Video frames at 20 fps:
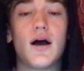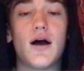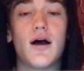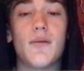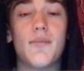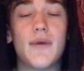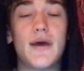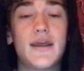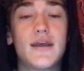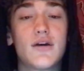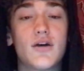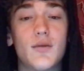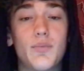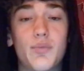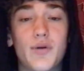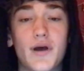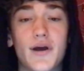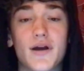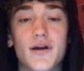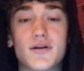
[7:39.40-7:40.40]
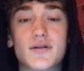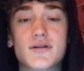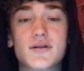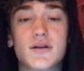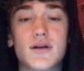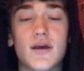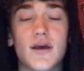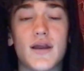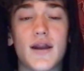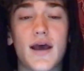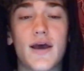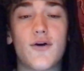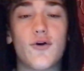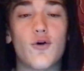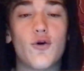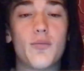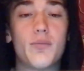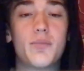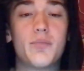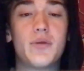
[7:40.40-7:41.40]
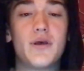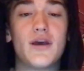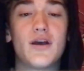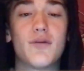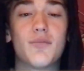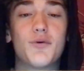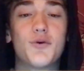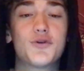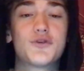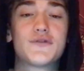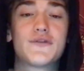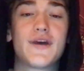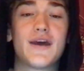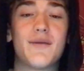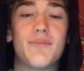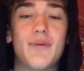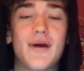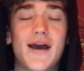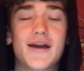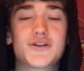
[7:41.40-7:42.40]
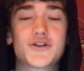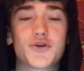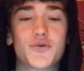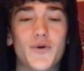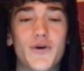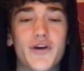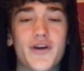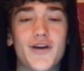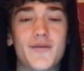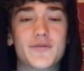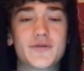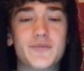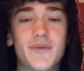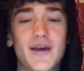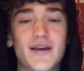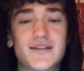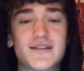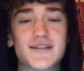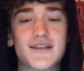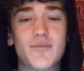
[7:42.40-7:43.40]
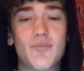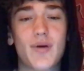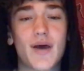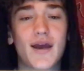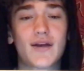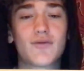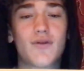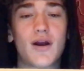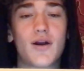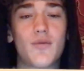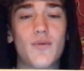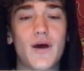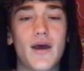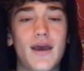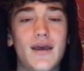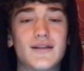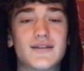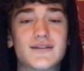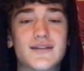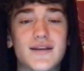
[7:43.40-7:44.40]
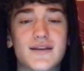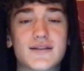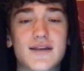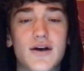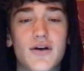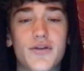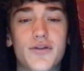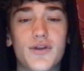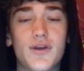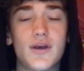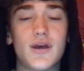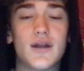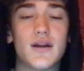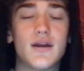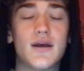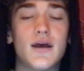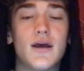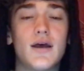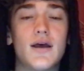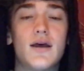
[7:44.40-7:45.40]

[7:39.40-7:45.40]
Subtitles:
Many good players, and I hope, being a Bulls fan, Patrick Williams makes his impact right away and stays healthy and